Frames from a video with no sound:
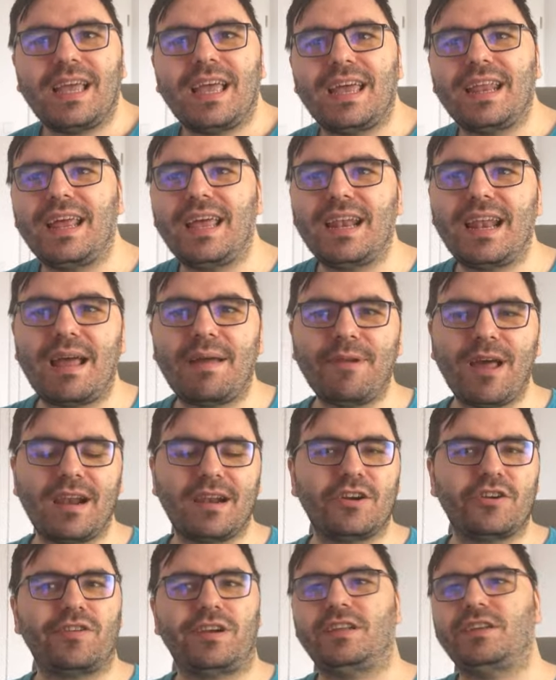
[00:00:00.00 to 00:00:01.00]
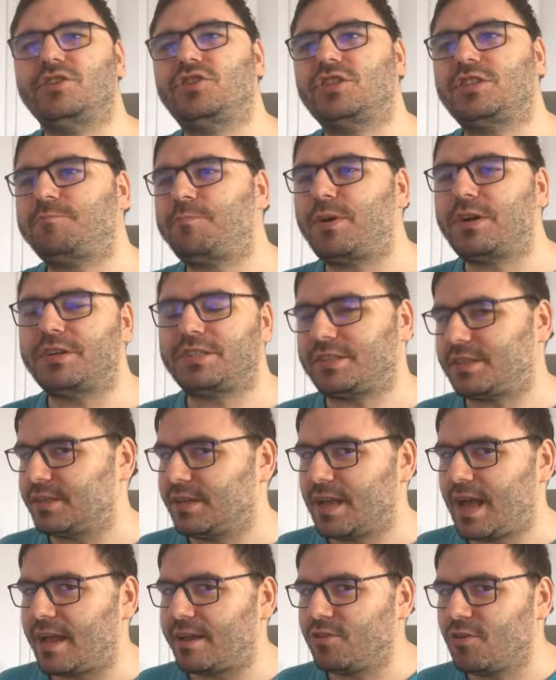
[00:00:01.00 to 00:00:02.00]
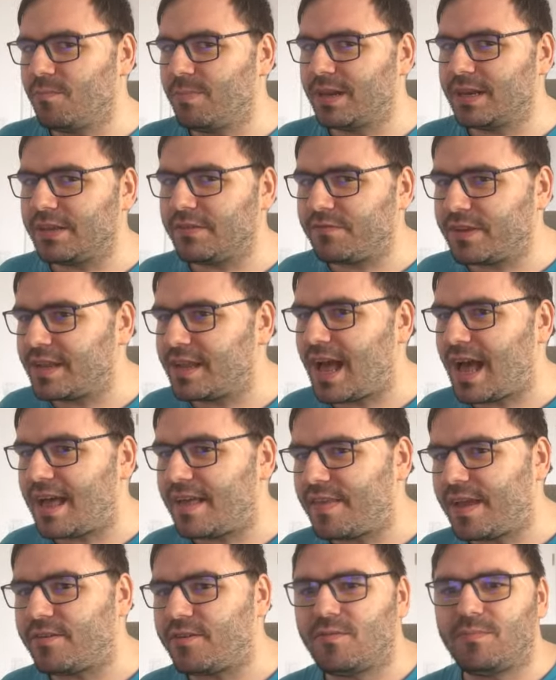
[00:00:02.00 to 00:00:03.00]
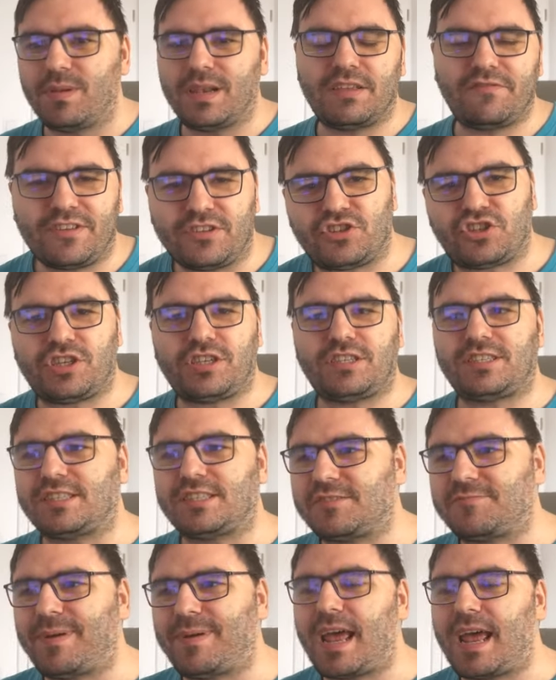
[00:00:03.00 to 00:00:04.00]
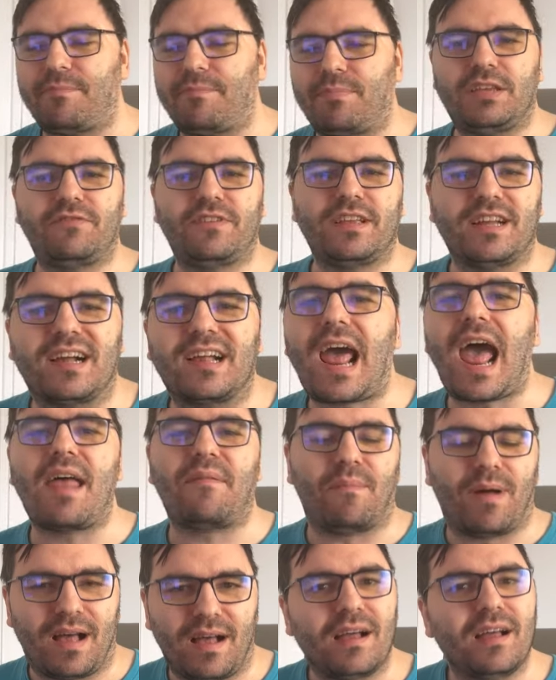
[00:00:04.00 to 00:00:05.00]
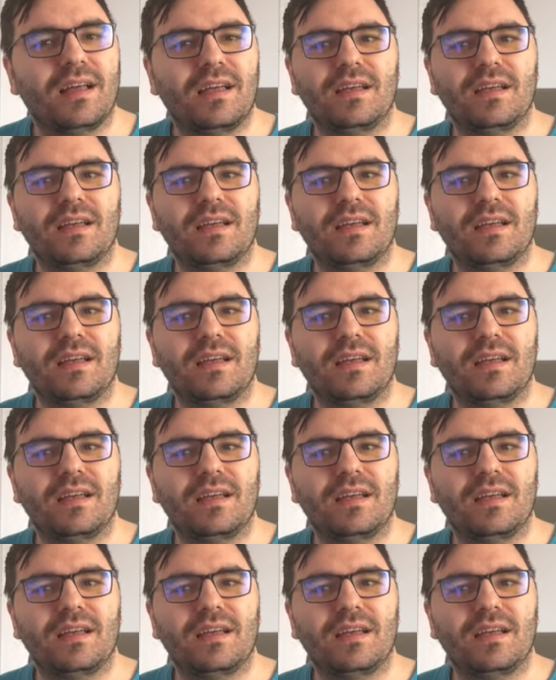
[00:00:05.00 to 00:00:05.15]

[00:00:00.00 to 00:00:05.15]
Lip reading: And I'm not a religious person. I don't believe in God, I don't believe in Jesus, but I believe in grandma.